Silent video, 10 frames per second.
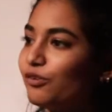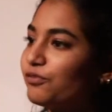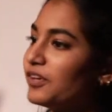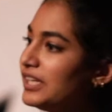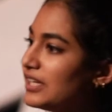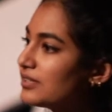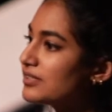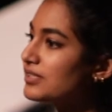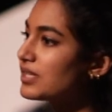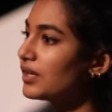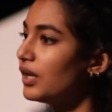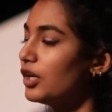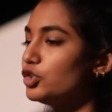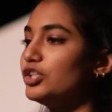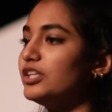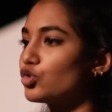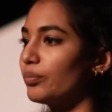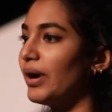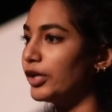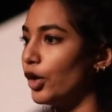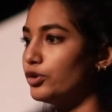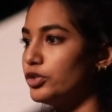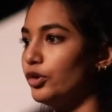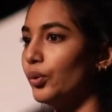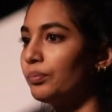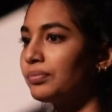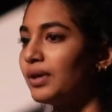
For years, jeans were my go-to.